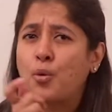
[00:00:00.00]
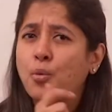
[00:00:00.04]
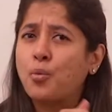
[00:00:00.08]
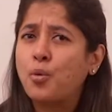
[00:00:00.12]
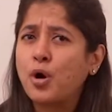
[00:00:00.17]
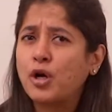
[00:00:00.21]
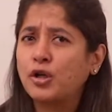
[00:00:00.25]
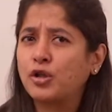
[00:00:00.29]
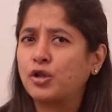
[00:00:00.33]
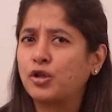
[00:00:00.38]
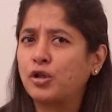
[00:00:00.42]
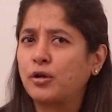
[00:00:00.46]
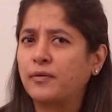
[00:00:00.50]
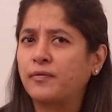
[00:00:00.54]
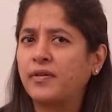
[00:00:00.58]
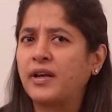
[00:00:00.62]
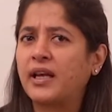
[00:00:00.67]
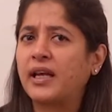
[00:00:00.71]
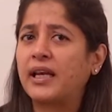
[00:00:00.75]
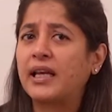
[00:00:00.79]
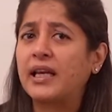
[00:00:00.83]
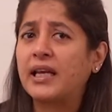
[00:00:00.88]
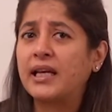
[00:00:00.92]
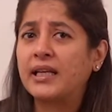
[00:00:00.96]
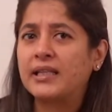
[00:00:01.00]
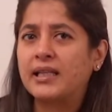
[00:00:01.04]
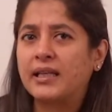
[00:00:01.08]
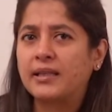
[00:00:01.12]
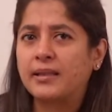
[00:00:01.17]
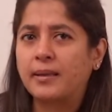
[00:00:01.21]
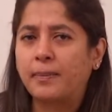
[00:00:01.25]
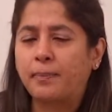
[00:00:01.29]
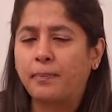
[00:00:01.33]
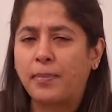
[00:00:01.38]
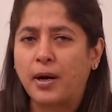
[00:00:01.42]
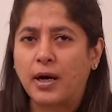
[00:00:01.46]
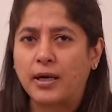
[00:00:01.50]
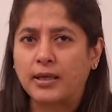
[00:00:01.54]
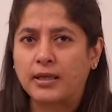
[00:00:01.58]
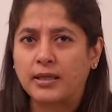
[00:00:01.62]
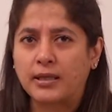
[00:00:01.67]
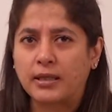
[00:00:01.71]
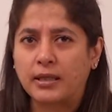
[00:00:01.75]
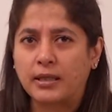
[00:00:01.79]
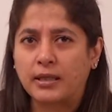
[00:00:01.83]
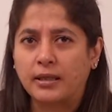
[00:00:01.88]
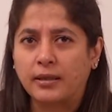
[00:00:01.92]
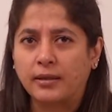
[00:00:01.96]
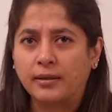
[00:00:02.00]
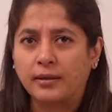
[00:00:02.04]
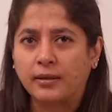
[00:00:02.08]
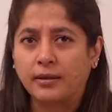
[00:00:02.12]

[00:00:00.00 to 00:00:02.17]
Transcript: what should we eat at the party?